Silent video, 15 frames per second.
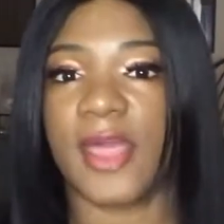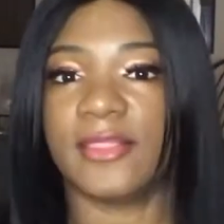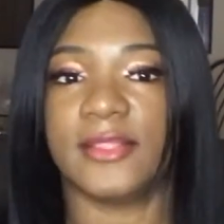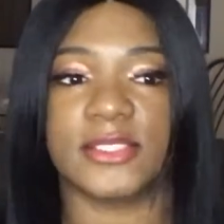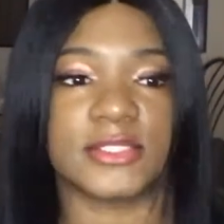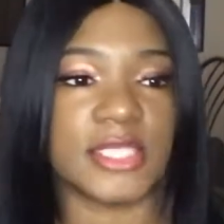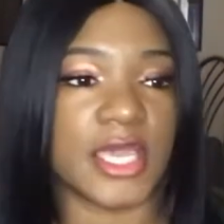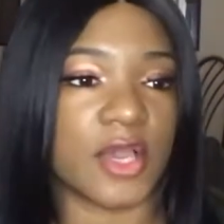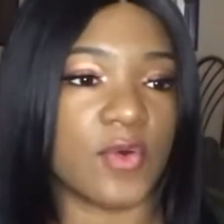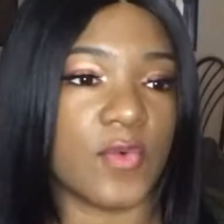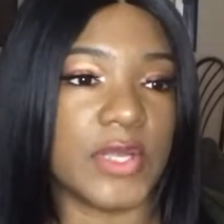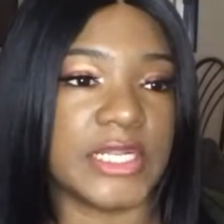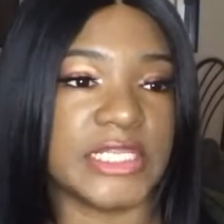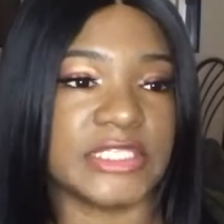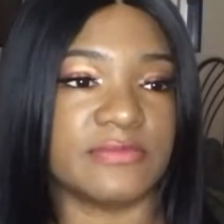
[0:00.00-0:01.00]
The 2nd
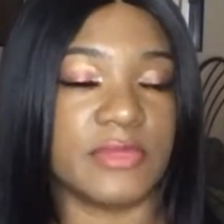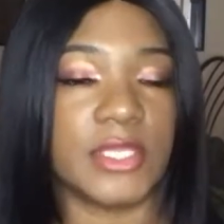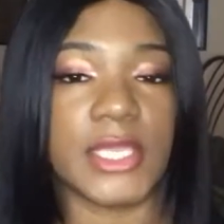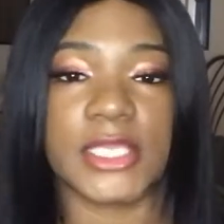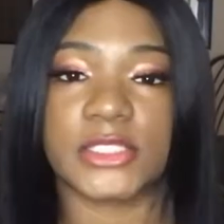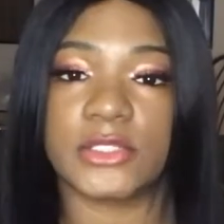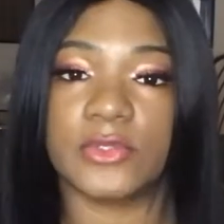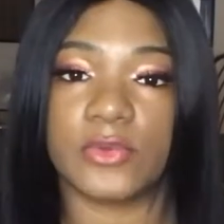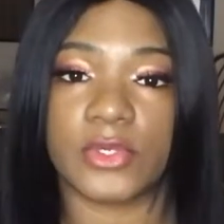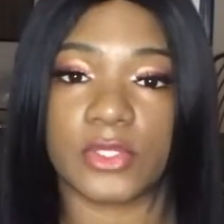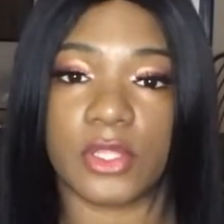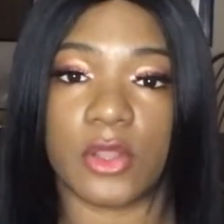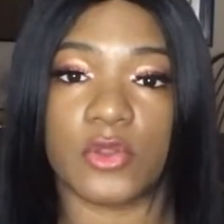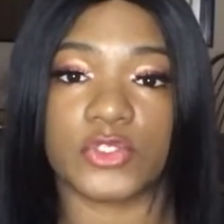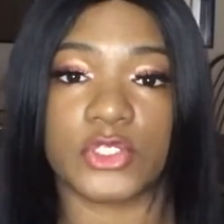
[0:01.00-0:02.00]
one is me actually doing a
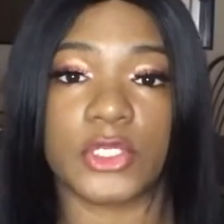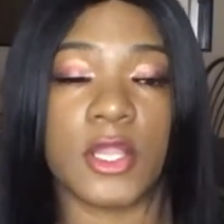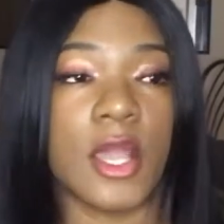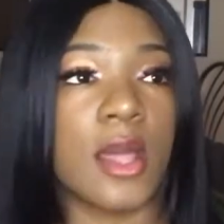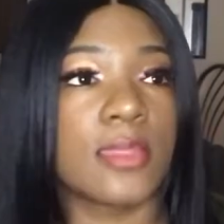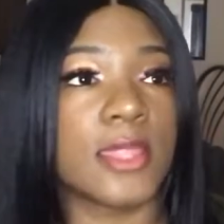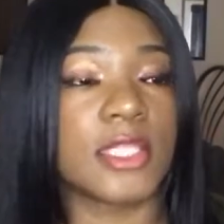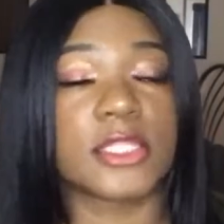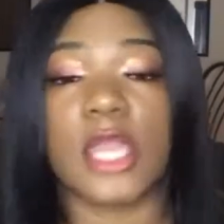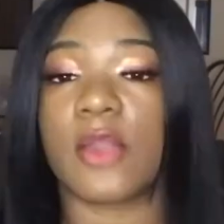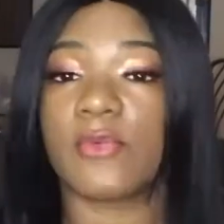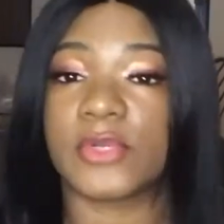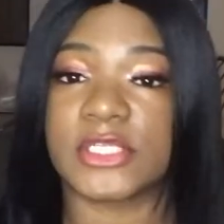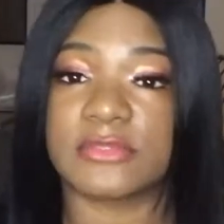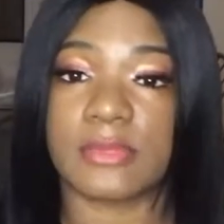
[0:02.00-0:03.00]
closure. The
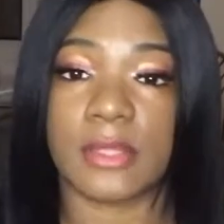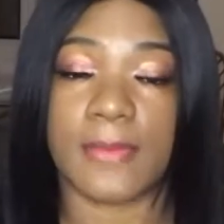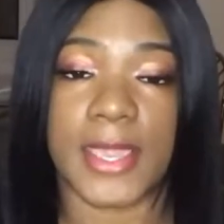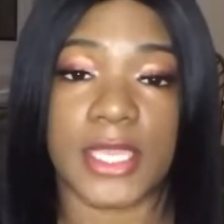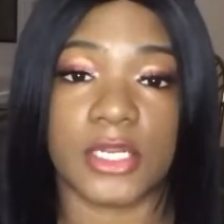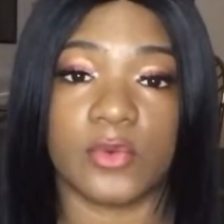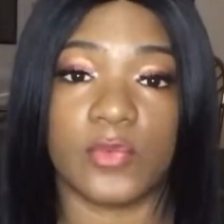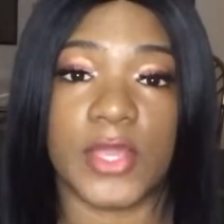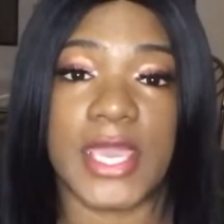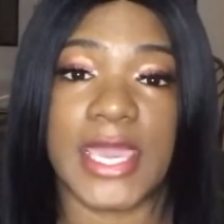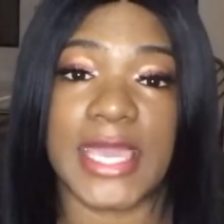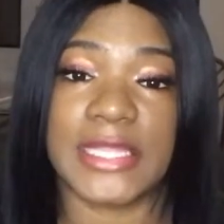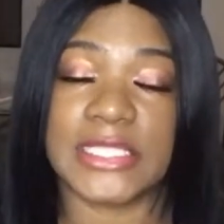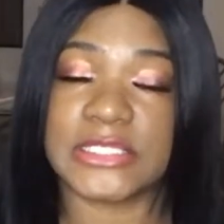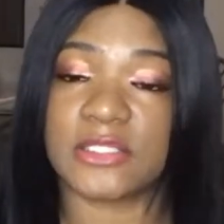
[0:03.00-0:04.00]
3rd one is me making a wig,
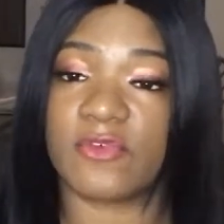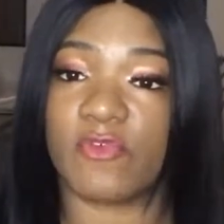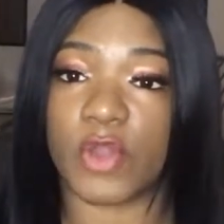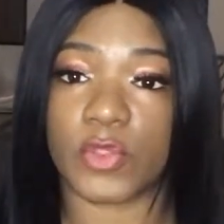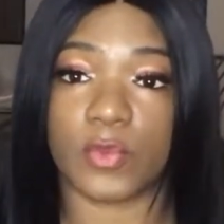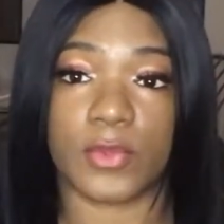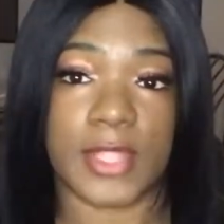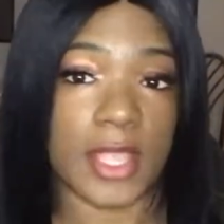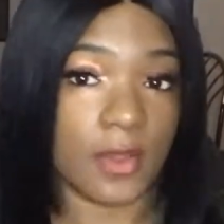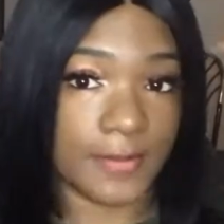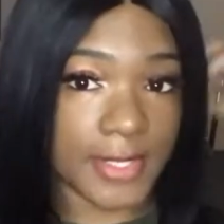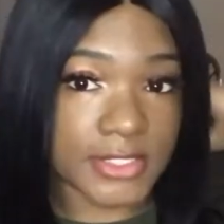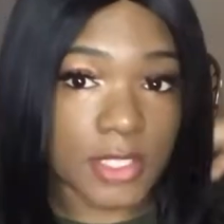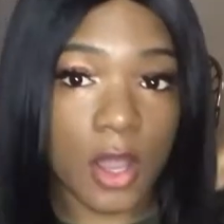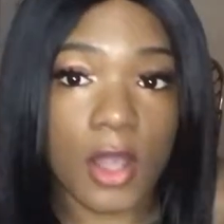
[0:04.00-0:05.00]
and this is the 4th one now,
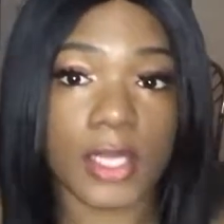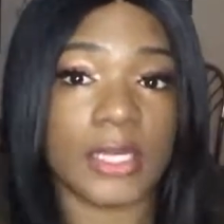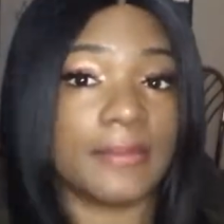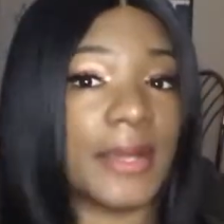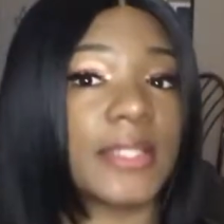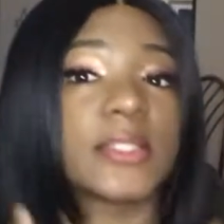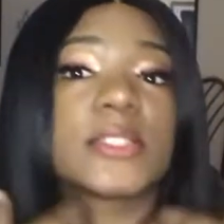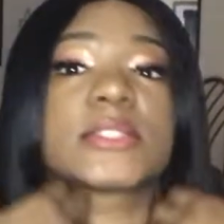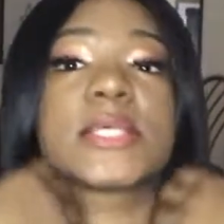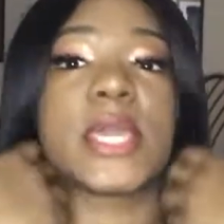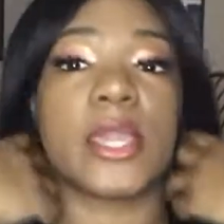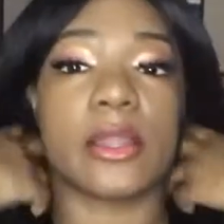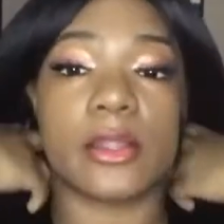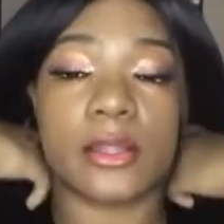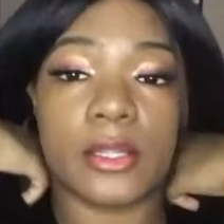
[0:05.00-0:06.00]
me talking about this
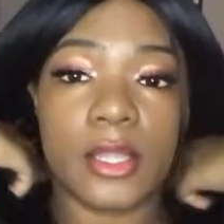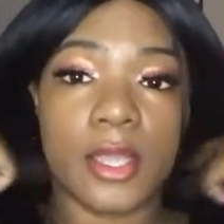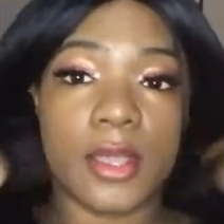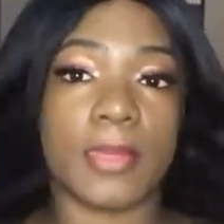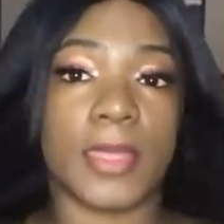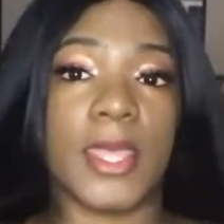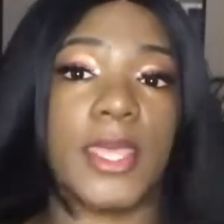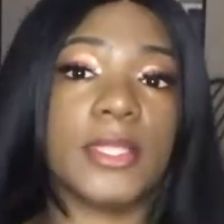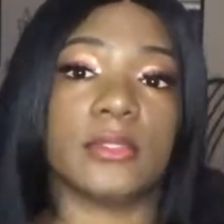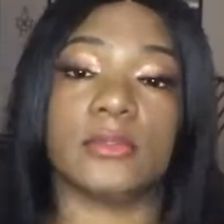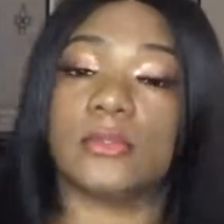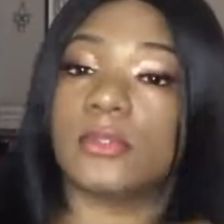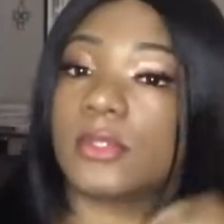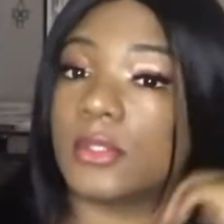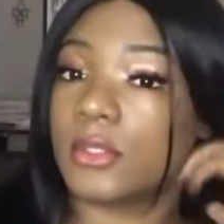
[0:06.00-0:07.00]
hair
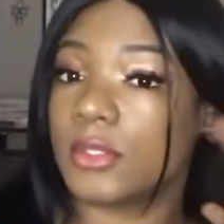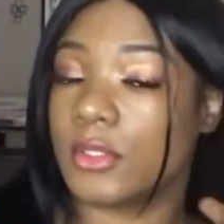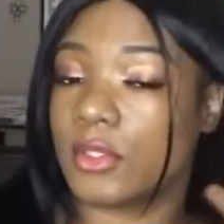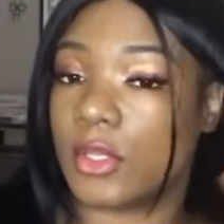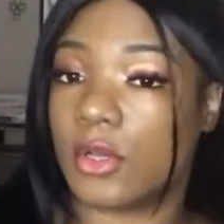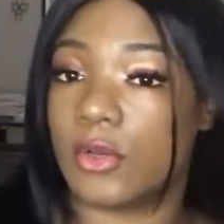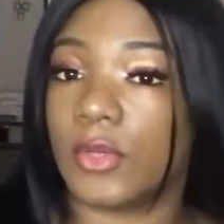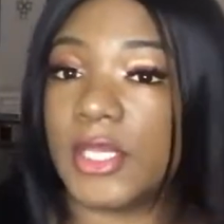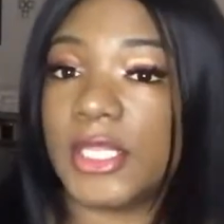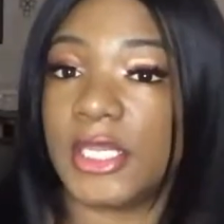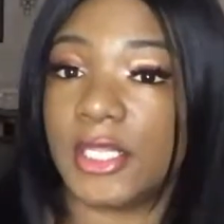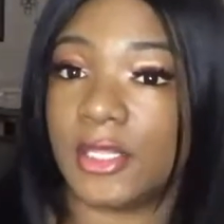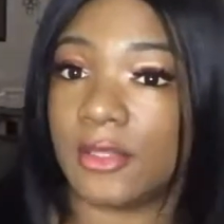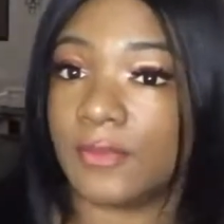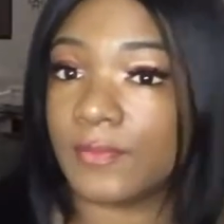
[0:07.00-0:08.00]
and you know
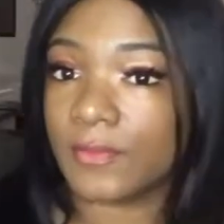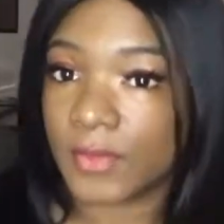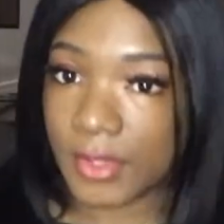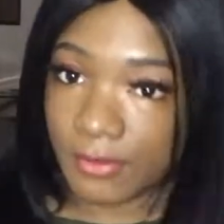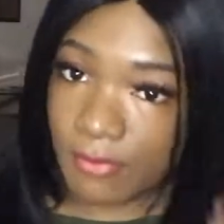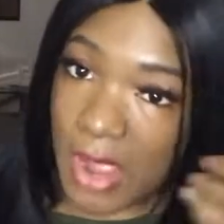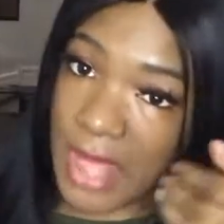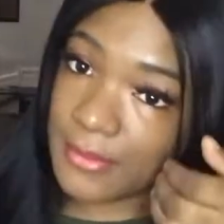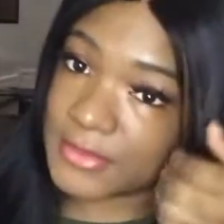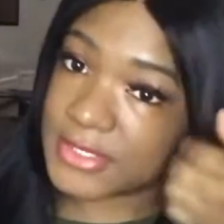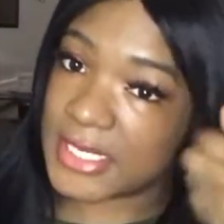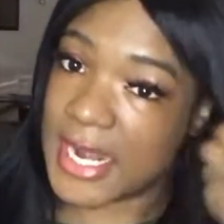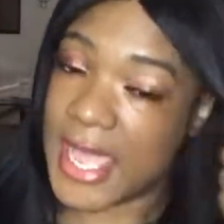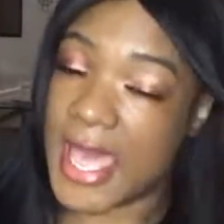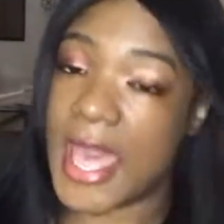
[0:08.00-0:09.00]
any problems
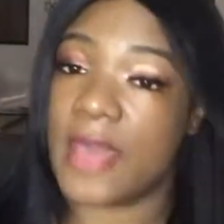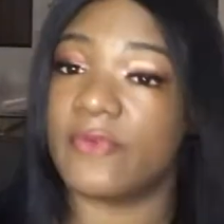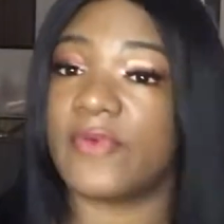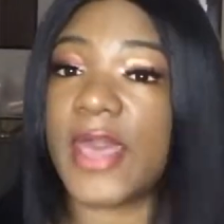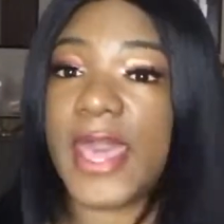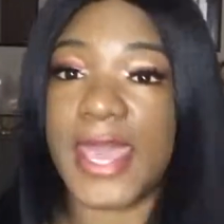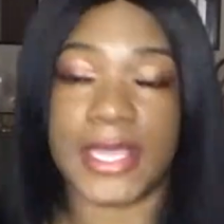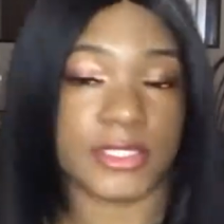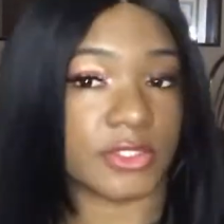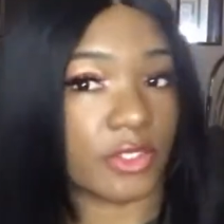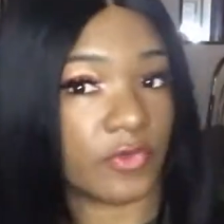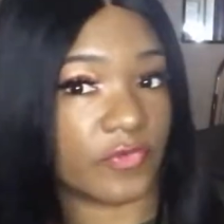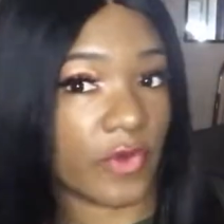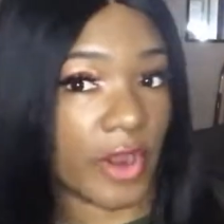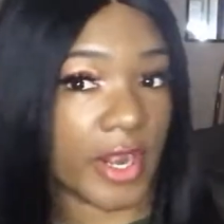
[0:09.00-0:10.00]
that I've had
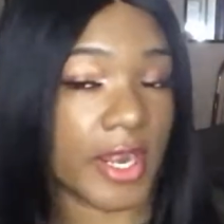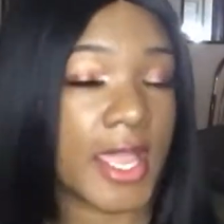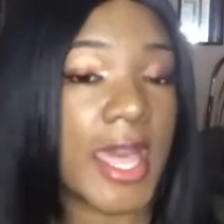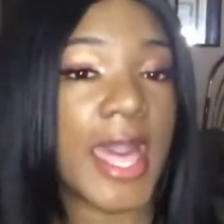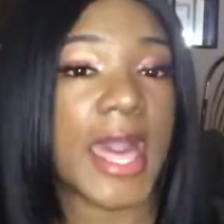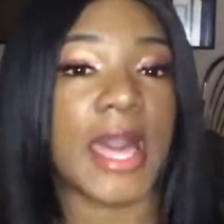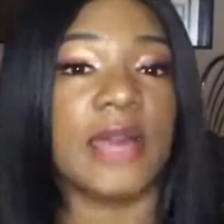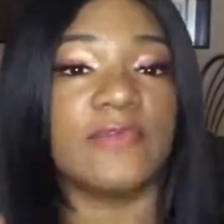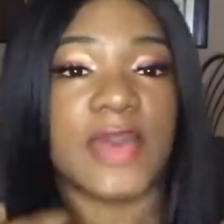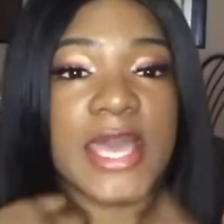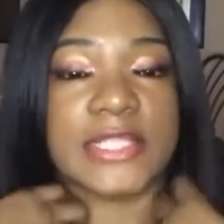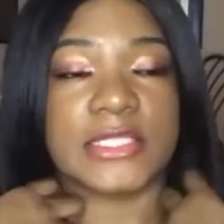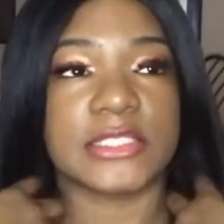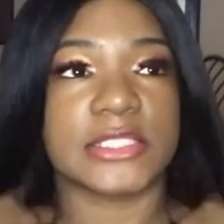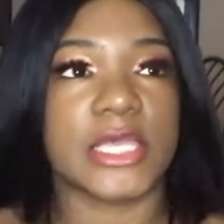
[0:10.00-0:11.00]
so far. I've
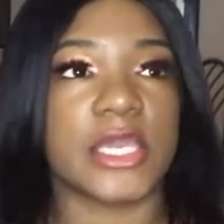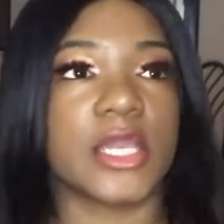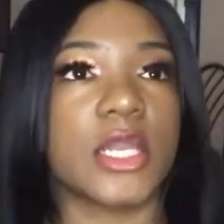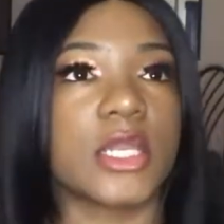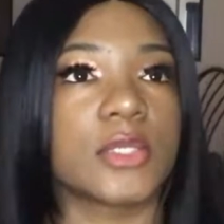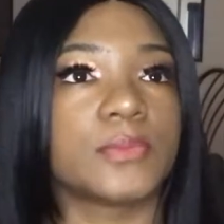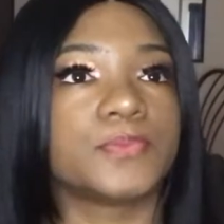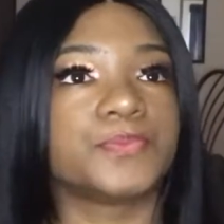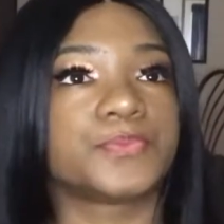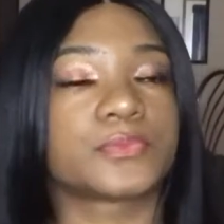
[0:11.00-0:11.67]
had this hair,